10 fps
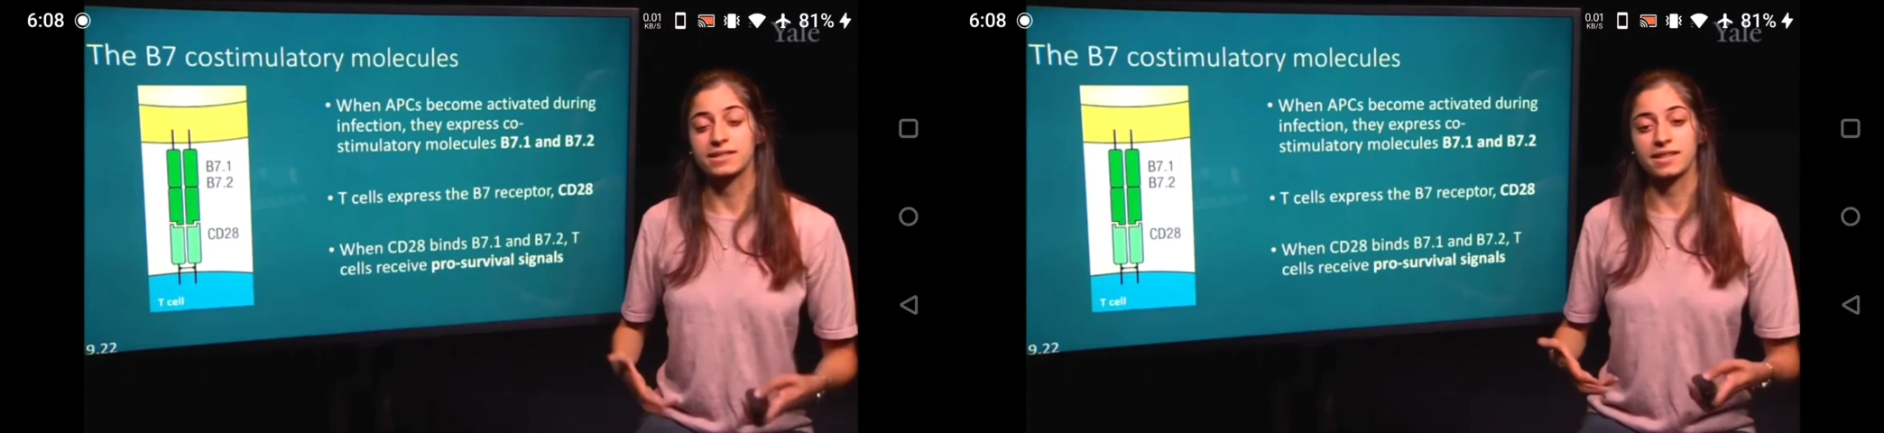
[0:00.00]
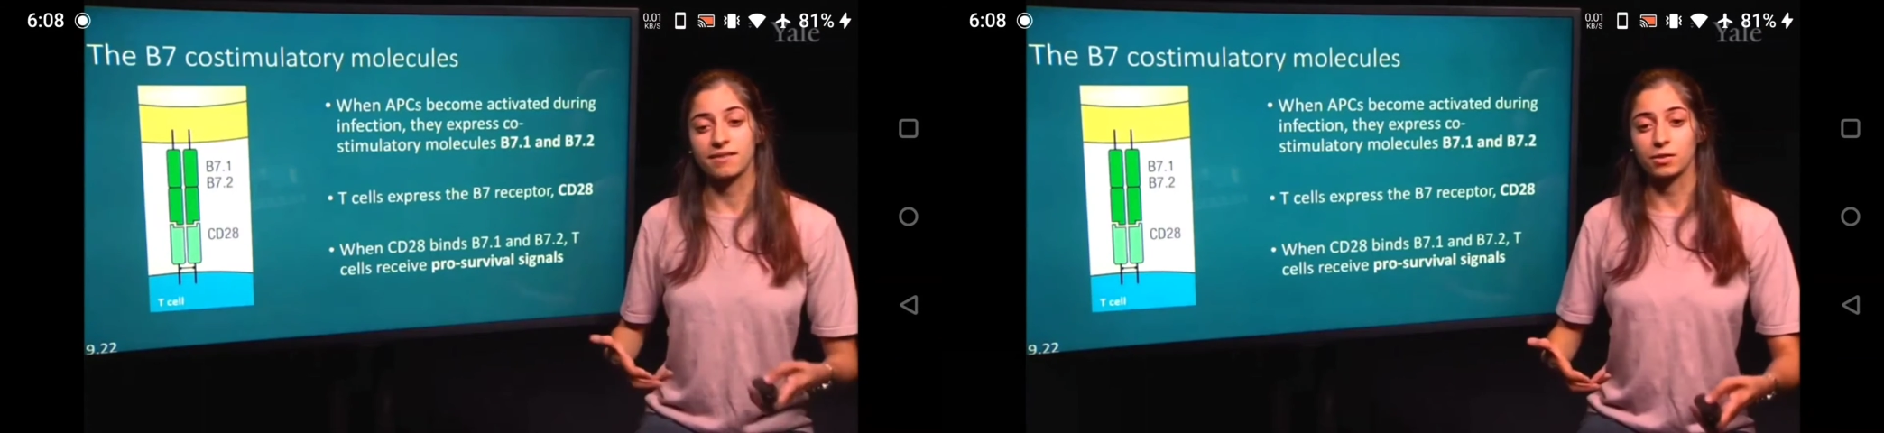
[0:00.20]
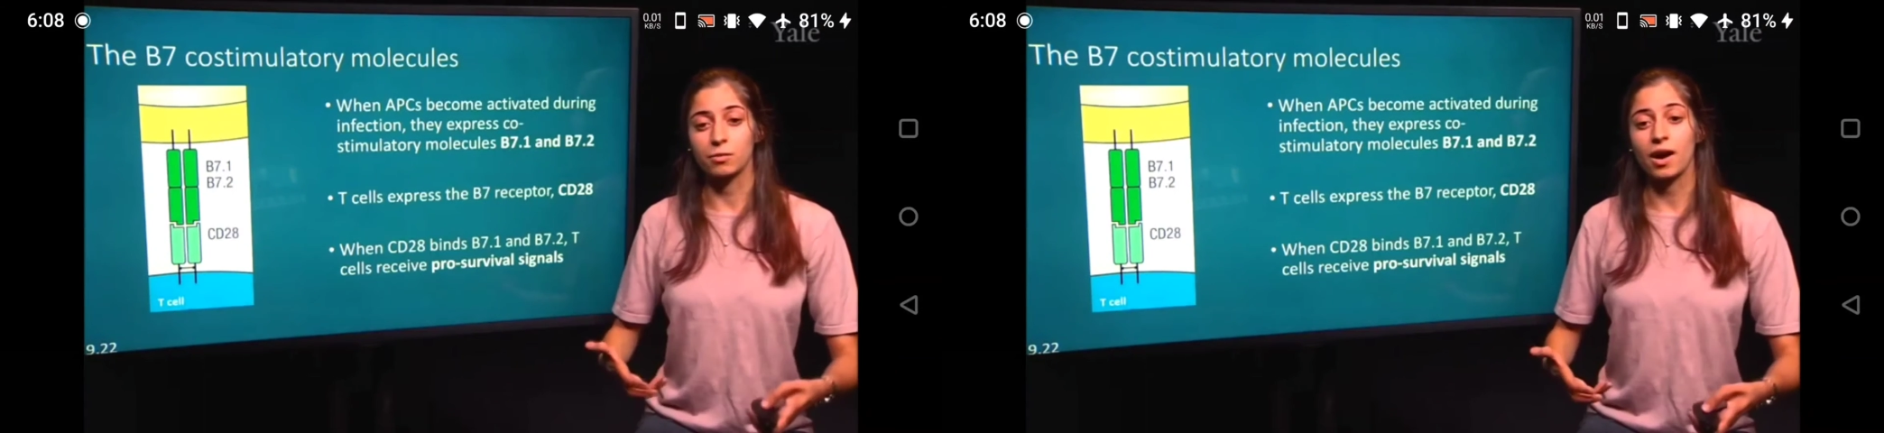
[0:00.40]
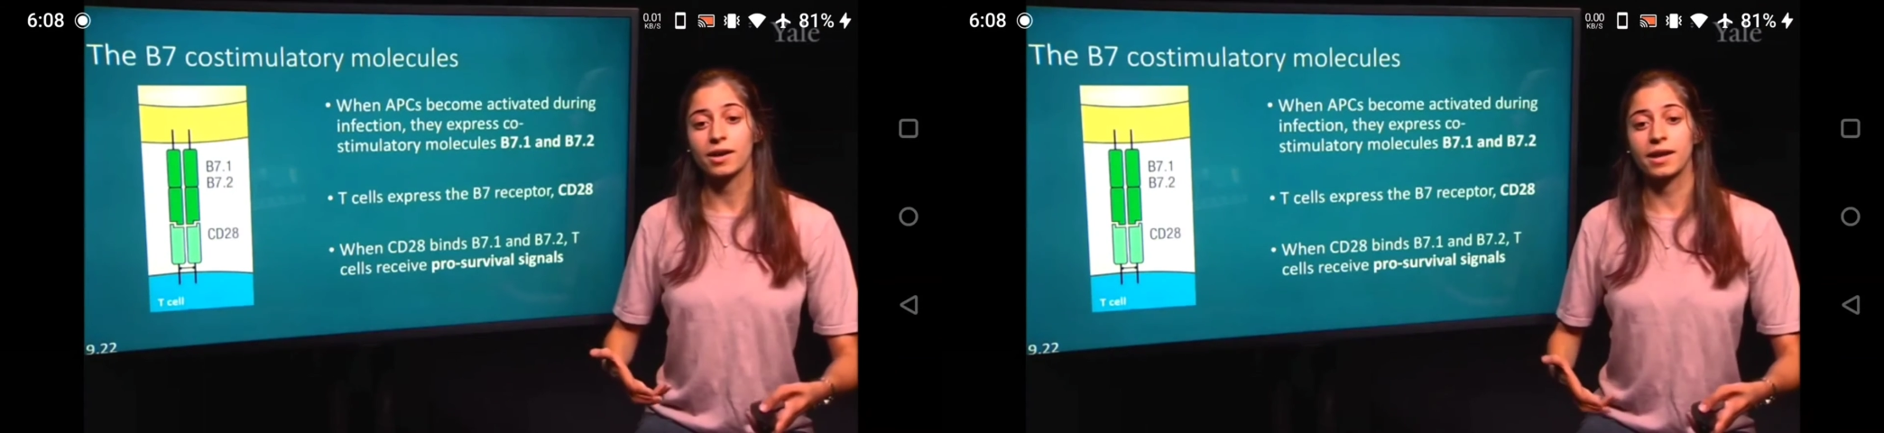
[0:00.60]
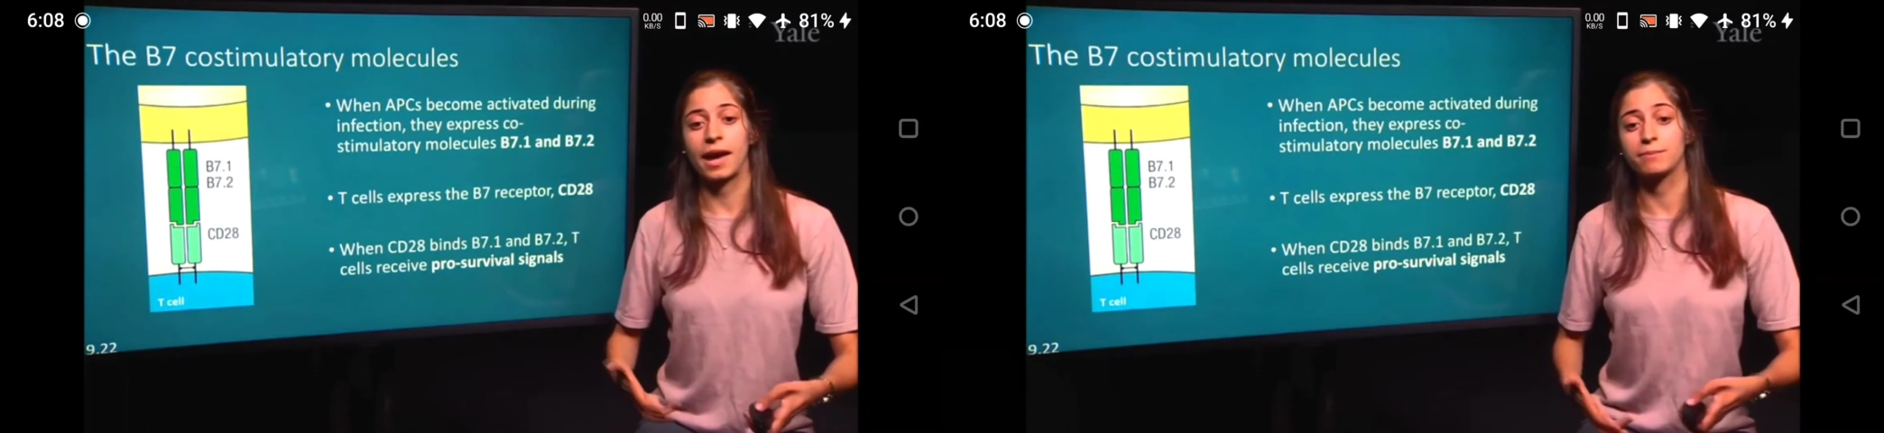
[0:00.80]
This
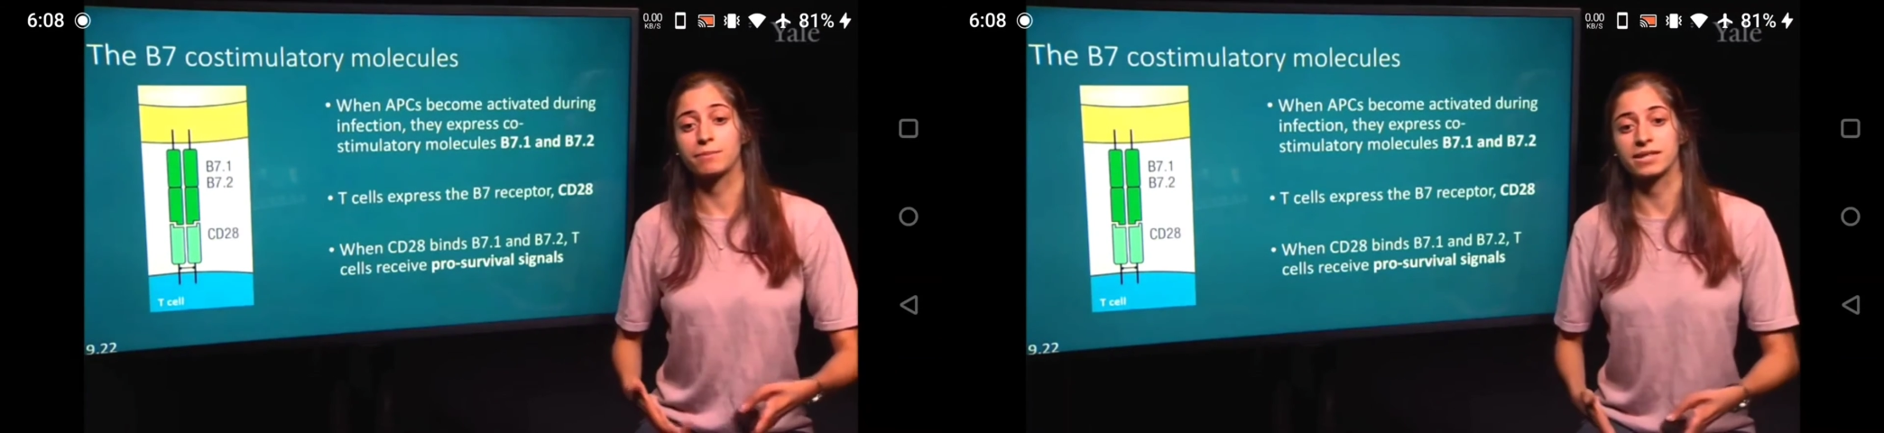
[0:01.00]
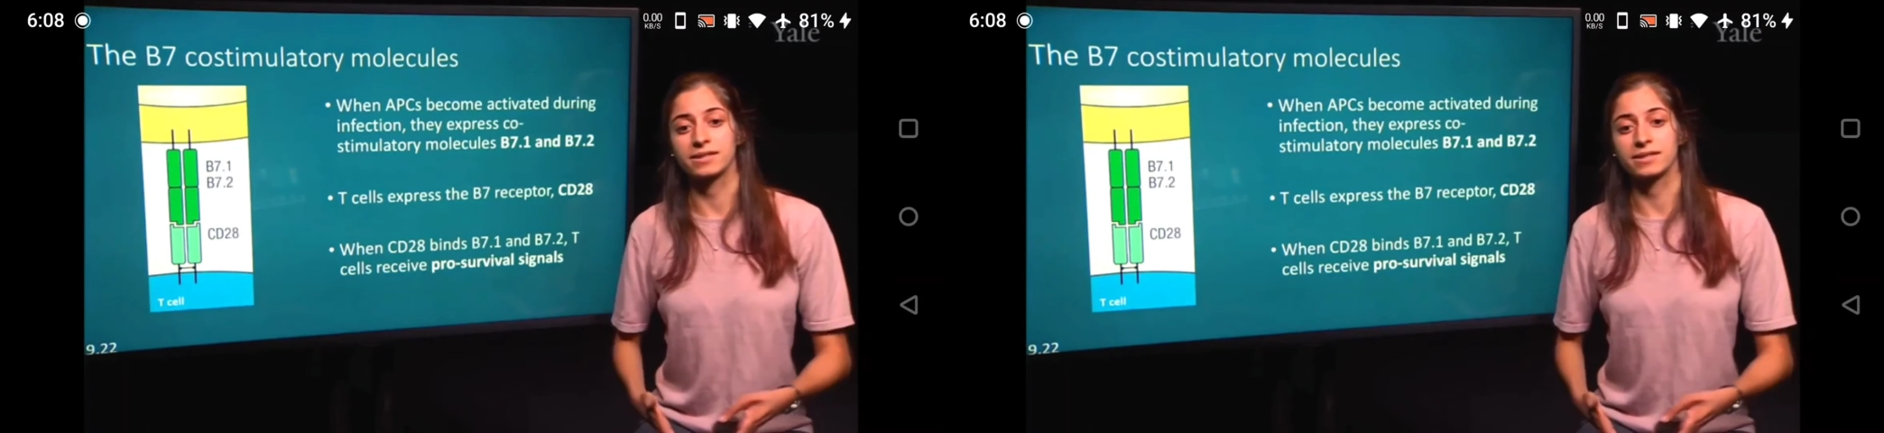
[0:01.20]
ensures the immune